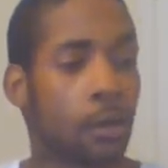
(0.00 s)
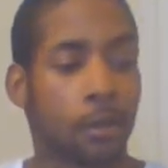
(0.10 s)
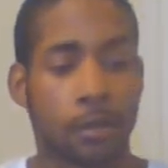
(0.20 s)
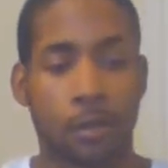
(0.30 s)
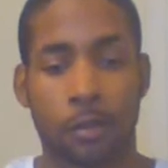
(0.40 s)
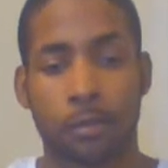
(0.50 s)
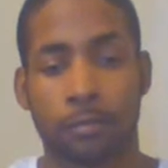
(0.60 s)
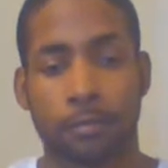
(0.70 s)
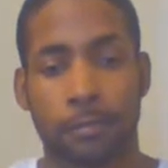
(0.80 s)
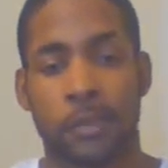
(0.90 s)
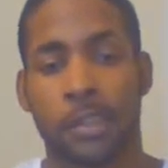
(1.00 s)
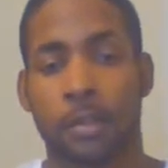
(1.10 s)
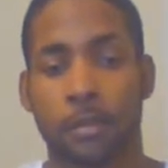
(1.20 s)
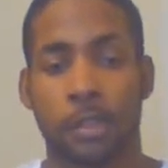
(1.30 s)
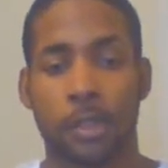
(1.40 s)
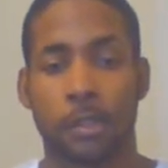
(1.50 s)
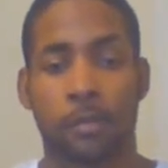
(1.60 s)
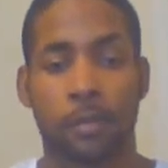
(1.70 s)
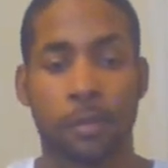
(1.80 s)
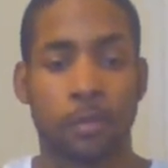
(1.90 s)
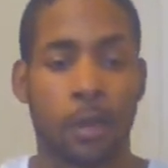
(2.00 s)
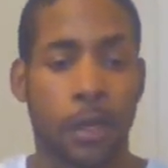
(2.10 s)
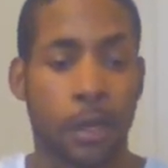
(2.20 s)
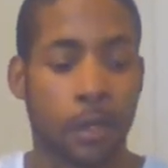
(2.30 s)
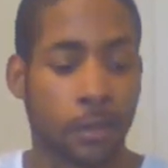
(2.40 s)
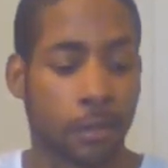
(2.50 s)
So I'm just gonna share them with you guys.